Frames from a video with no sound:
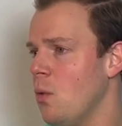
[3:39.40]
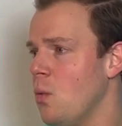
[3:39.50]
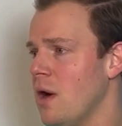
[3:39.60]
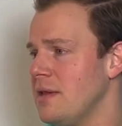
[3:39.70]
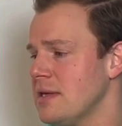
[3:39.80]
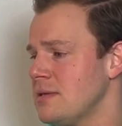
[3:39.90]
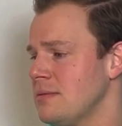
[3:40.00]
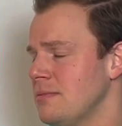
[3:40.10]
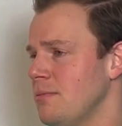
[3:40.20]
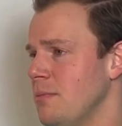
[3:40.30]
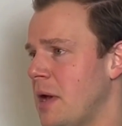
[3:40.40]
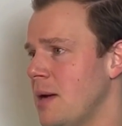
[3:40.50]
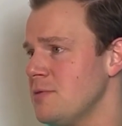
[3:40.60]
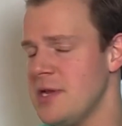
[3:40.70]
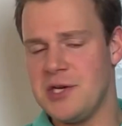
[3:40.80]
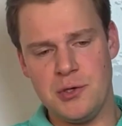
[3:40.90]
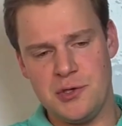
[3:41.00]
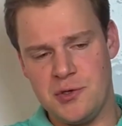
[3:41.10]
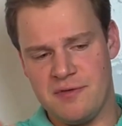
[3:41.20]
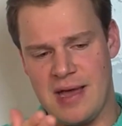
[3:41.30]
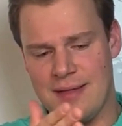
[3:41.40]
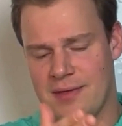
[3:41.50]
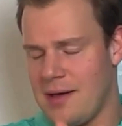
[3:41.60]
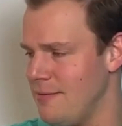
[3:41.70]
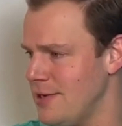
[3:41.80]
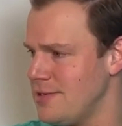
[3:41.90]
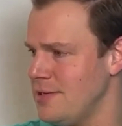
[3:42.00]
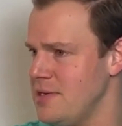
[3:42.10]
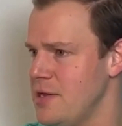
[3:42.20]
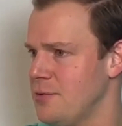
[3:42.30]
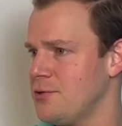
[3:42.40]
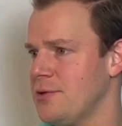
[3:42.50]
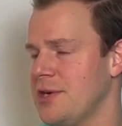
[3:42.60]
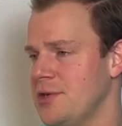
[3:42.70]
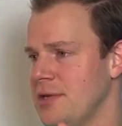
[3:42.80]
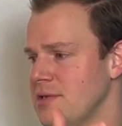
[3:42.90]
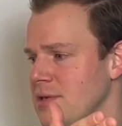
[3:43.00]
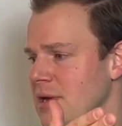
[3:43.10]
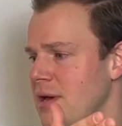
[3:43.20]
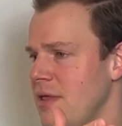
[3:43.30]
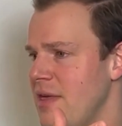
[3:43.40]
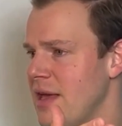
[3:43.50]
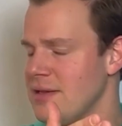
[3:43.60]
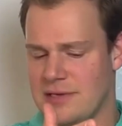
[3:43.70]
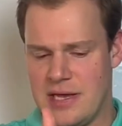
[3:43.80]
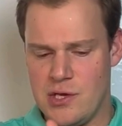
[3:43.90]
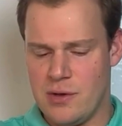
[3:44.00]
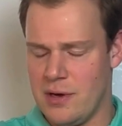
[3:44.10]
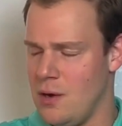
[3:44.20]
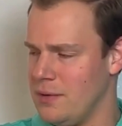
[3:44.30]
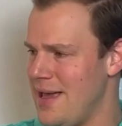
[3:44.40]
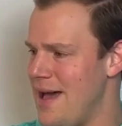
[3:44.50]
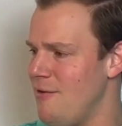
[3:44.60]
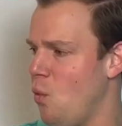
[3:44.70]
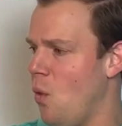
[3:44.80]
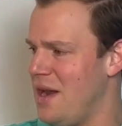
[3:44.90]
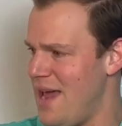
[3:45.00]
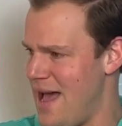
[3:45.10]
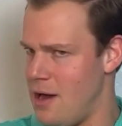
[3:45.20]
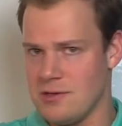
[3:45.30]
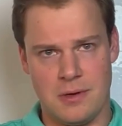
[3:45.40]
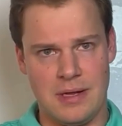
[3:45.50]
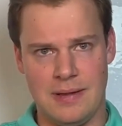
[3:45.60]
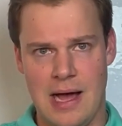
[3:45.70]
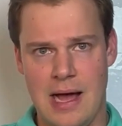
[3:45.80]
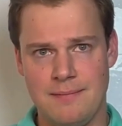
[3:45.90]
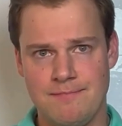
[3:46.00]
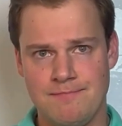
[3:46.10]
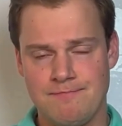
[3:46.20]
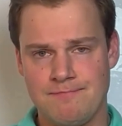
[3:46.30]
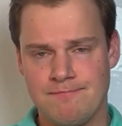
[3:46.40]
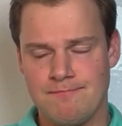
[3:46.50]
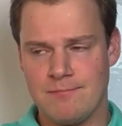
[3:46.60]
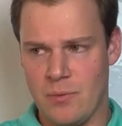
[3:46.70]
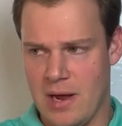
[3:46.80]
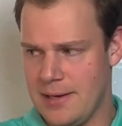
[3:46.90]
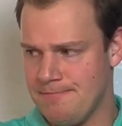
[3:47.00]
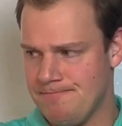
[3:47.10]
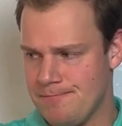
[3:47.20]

Where this becomes an issue is you've got the covenants and deed restrictions that say you can only have one house on a lot, right?